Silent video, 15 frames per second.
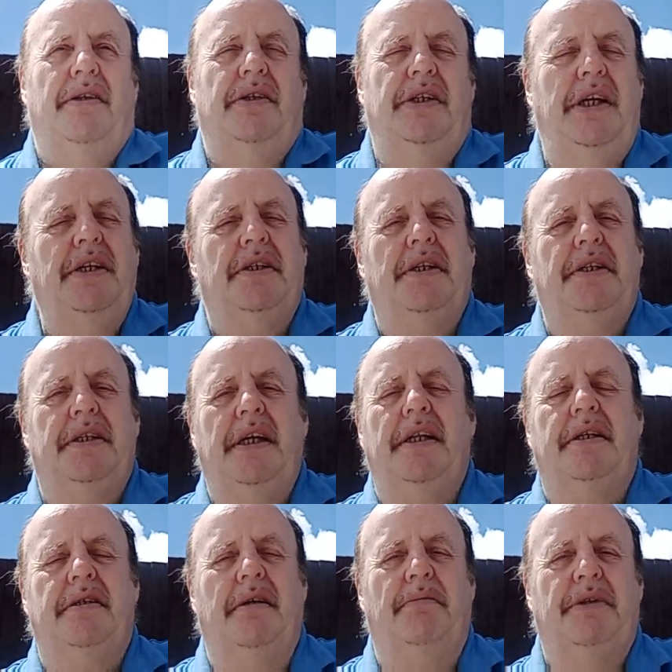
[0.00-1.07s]
Jesus
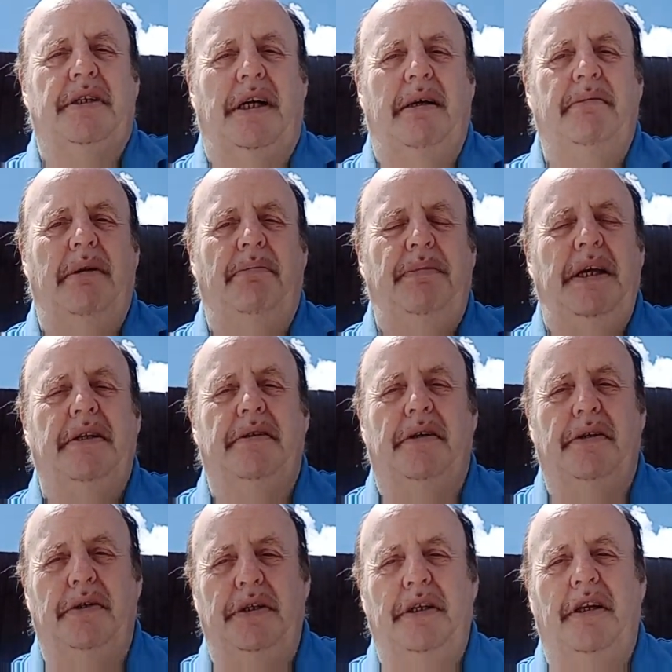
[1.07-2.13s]
said to him, Simon Peter,
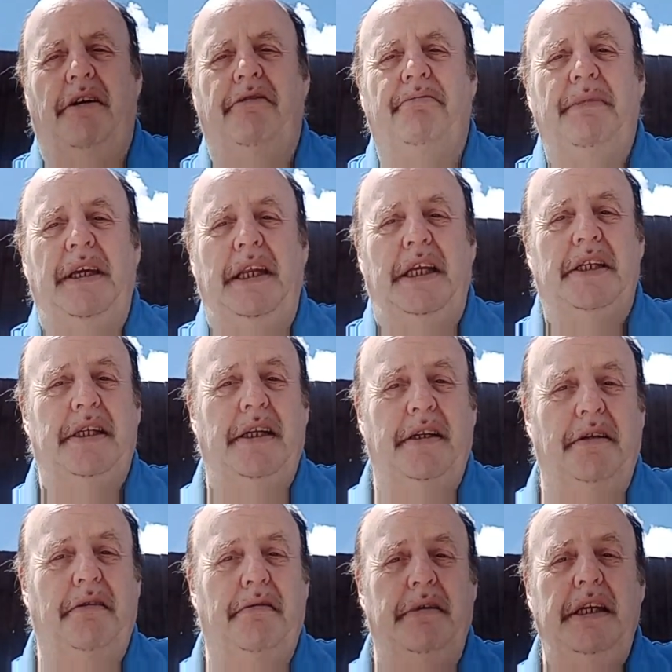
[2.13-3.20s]
do you love me? And he said
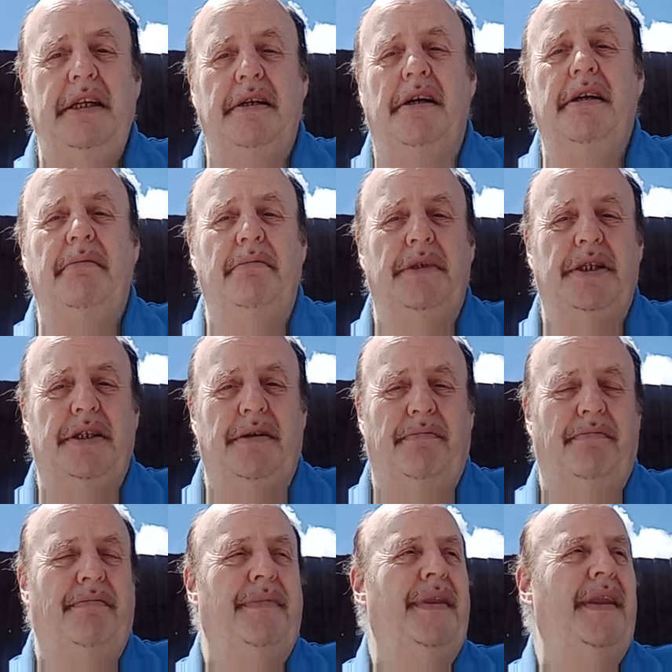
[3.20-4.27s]
it 3 times.
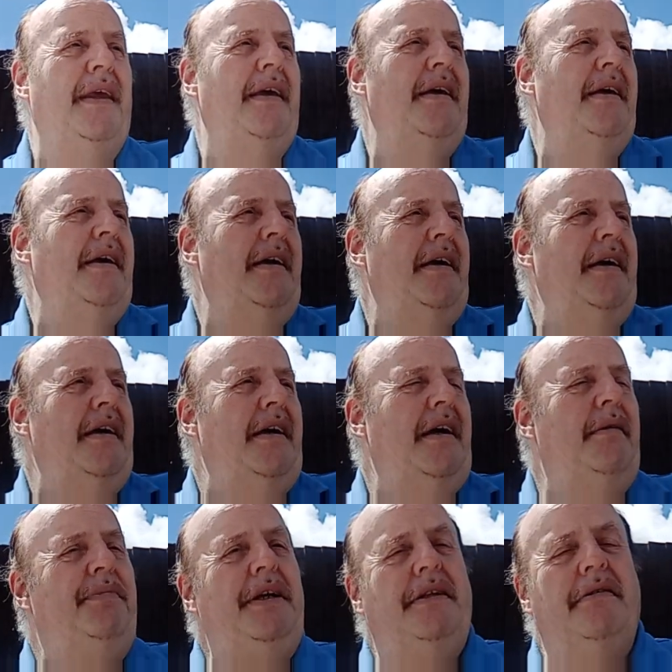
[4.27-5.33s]

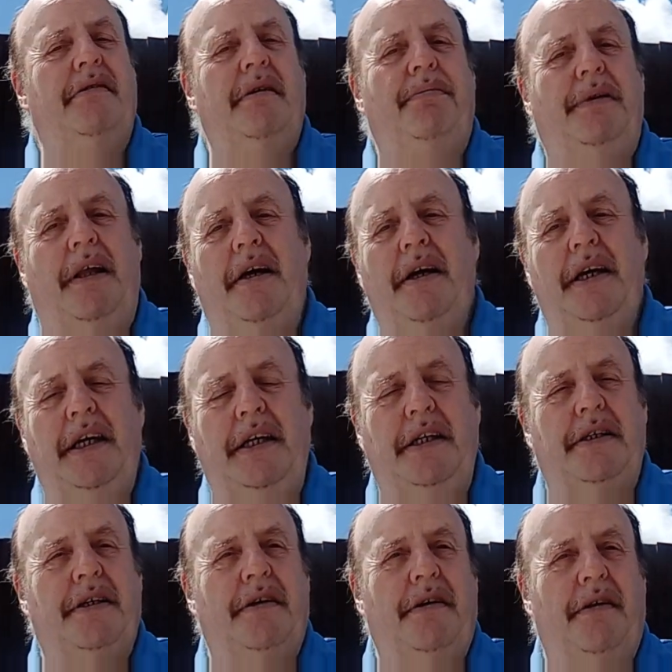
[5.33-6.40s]
And Peter
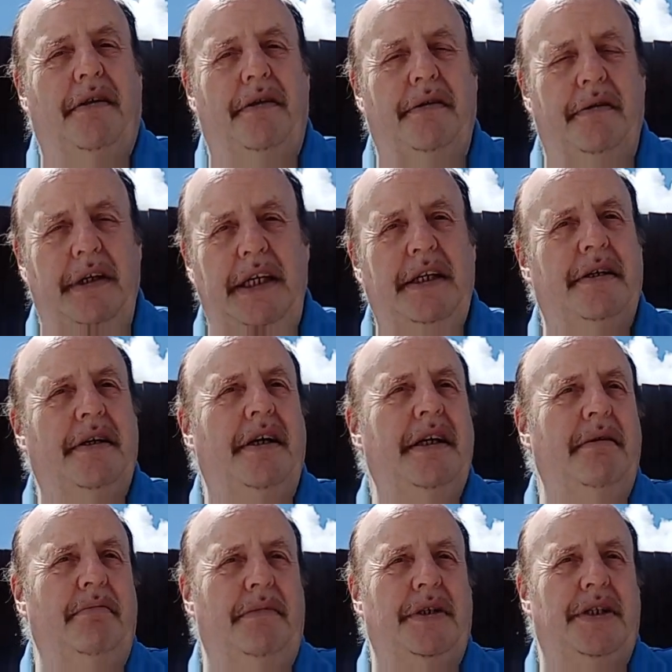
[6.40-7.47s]
replied 3
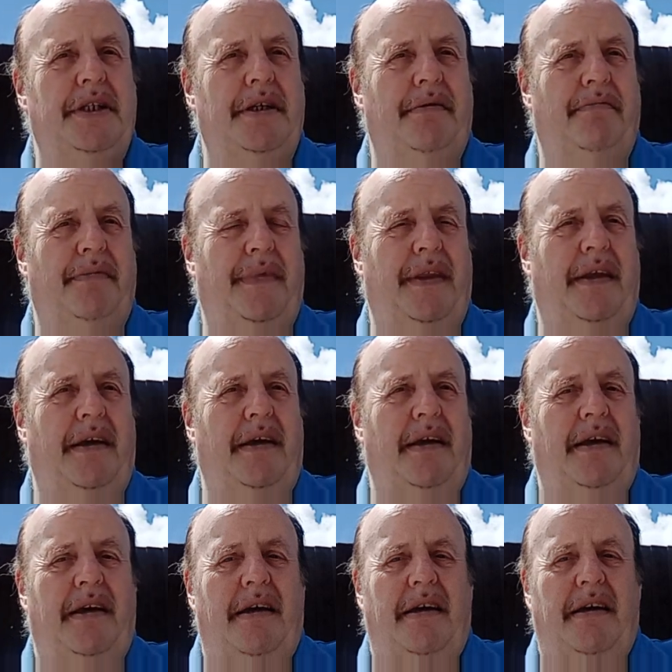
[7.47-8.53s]
times.
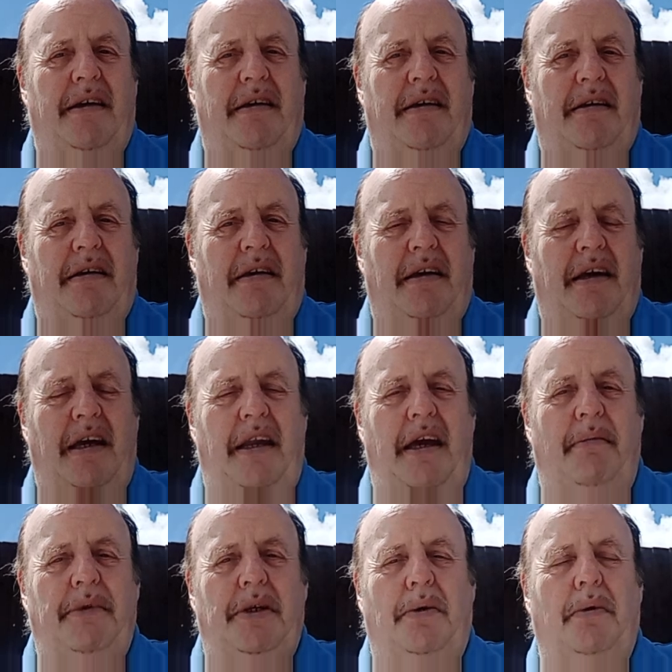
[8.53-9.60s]
And
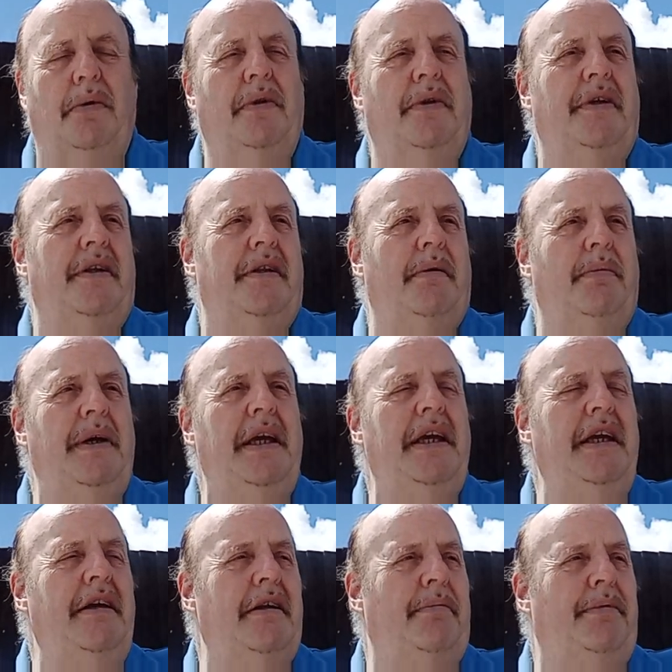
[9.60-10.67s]
I'm told that the way
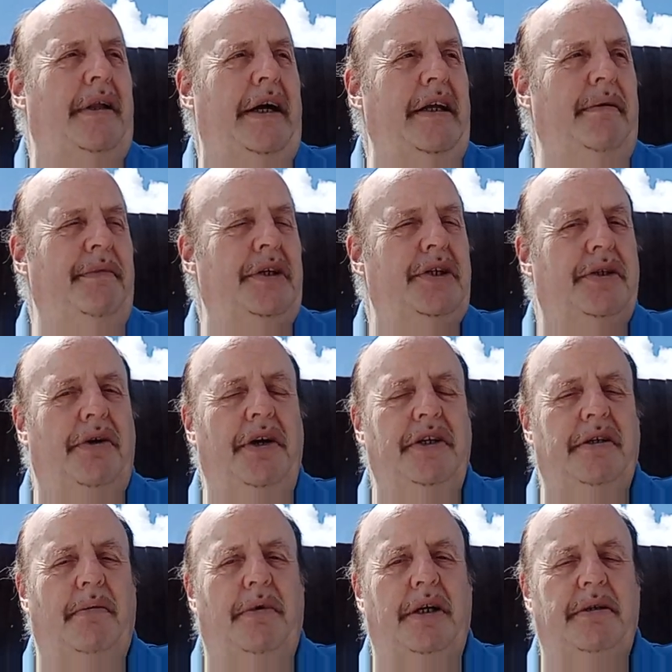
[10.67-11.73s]
he replied, and his
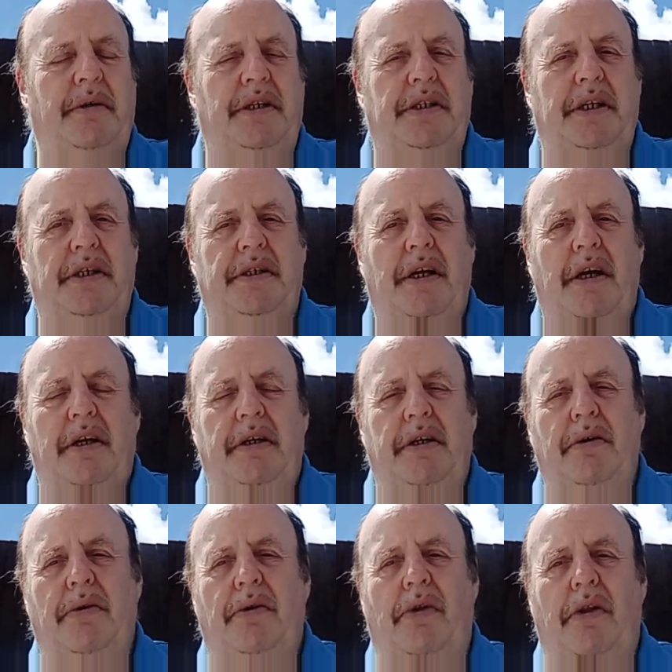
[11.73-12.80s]
choice of words is
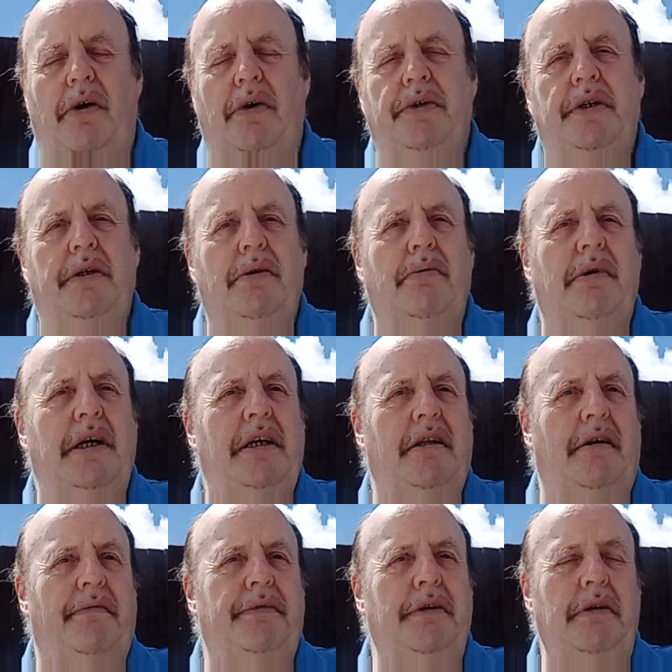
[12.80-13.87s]
Lord, you know I
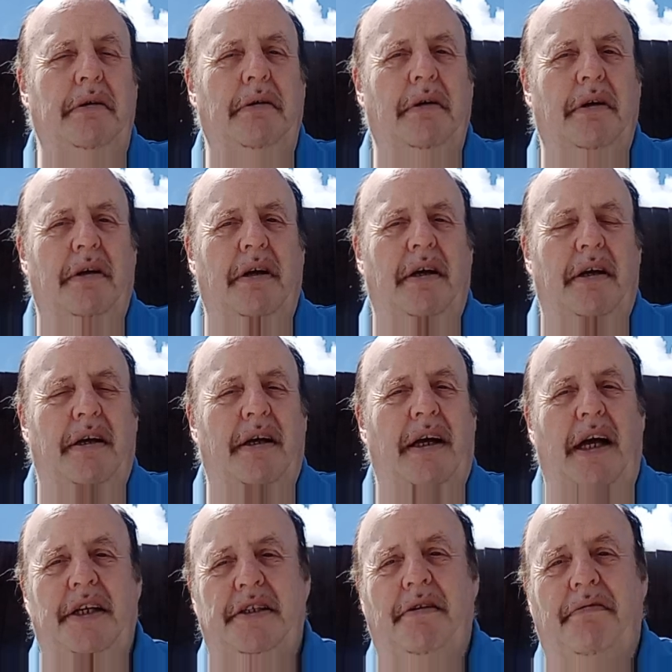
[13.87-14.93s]
love you,
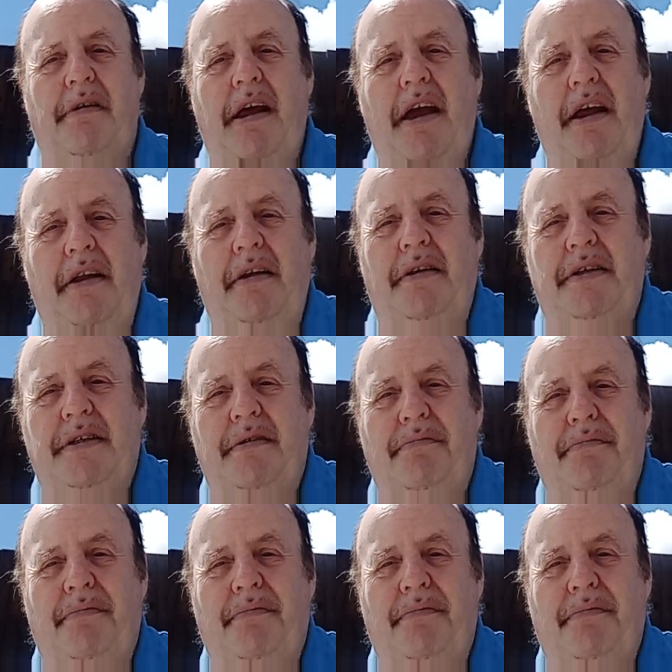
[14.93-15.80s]
as a friend.